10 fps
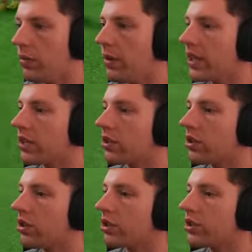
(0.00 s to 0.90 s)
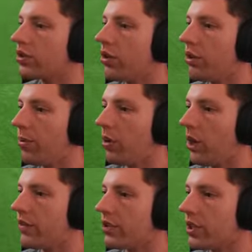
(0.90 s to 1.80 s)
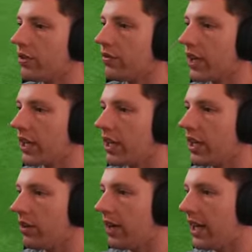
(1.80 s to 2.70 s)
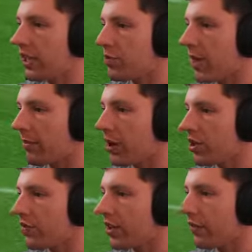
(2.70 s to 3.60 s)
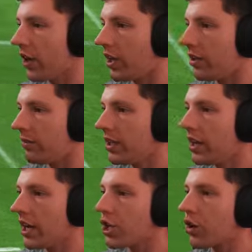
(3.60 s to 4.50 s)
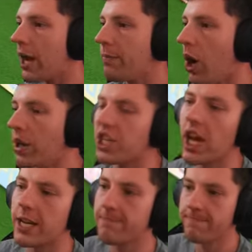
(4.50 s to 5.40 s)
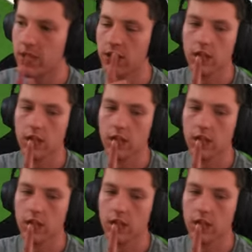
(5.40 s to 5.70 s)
Oh my God, control the ball, Iverson. Fucking hell. Haaland's back post if he can find him. It's a great ball, it's in.